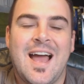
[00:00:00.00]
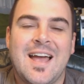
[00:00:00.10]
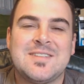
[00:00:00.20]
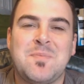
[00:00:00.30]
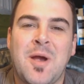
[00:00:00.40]

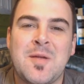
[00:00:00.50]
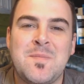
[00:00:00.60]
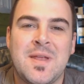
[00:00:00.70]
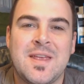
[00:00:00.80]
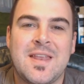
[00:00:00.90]
Hi, it's
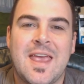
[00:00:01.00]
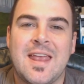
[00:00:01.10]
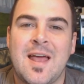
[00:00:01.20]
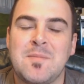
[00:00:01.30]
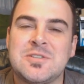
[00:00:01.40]
Brian Bennett,
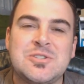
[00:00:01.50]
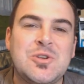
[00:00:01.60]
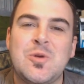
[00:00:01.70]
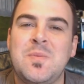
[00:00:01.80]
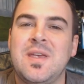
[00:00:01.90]
and I'm
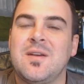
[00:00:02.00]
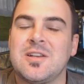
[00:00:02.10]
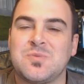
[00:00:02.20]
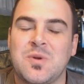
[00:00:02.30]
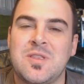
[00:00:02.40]
assuming
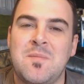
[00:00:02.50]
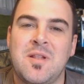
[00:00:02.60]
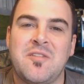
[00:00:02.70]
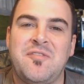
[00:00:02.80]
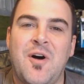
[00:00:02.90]
because we're in the
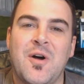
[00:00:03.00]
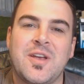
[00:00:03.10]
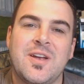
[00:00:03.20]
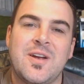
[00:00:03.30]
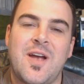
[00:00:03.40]
middle of fall
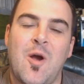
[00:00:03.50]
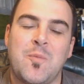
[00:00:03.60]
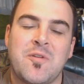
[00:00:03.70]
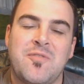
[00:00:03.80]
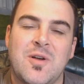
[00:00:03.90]
here, I
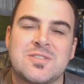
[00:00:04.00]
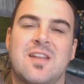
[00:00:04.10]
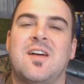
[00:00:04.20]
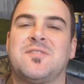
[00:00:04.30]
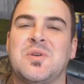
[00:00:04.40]
hope your fall's
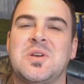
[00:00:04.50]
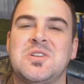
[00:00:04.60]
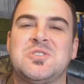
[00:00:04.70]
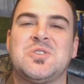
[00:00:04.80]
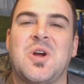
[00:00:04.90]
gotten off to a
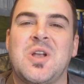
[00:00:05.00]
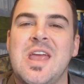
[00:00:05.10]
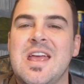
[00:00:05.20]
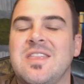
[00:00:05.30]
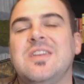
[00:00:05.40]
good start,
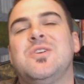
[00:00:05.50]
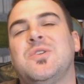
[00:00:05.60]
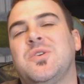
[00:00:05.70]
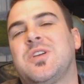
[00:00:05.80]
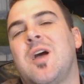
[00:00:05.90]
that you're
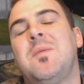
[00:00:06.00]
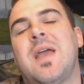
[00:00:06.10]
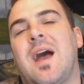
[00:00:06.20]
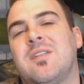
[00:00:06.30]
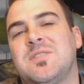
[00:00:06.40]
either coming
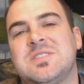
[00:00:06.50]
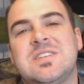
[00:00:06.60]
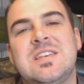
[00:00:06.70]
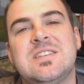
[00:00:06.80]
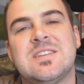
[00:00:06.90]
out of a
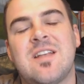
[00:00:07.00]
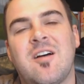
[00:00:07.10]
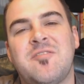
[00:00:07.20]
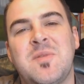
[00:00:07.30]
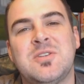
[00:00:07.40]
season
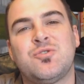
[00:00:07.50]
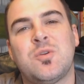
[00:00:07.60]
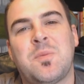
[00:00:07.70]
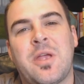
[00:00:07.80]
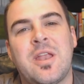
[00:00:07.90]
of
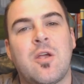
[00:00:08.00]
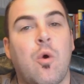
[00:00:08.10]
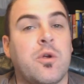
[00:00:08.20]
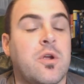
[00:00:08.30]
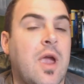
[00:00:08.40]
ministry planning
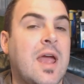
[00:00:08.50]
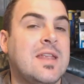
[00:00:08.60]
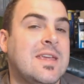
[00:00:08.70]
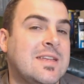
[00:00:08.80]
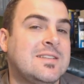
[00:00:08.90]
or you're
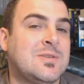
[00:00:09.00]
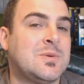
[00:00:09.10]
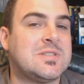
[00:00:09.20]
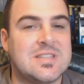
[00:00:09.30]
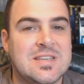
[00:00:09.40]
heading
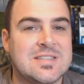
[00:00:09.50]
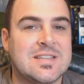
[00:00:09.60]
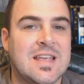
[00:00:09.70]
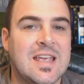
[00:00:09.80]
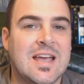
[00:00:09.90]
into a season